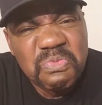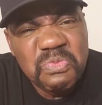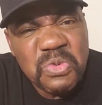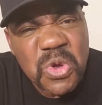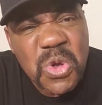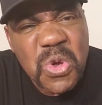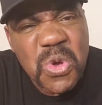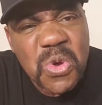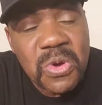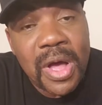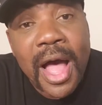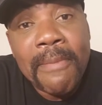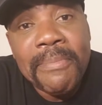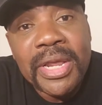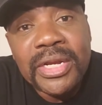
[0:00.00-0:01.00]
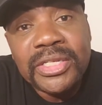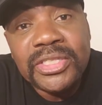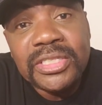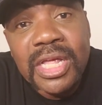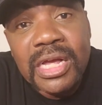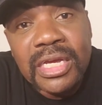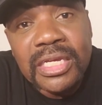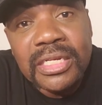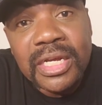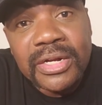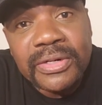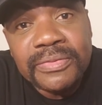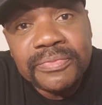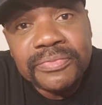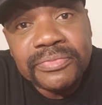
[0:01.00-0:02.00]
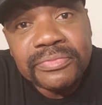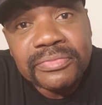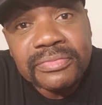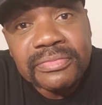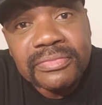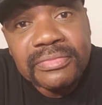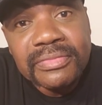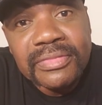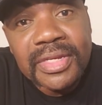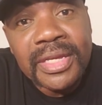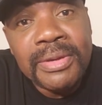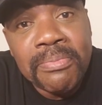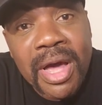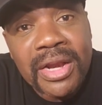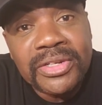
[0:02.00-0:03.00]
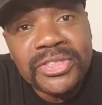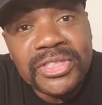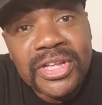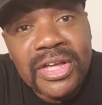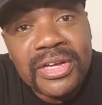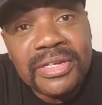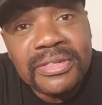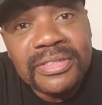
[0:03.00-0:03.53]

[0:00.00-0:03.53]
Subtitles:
Oh, I bet it stunk in there. It might have stunk,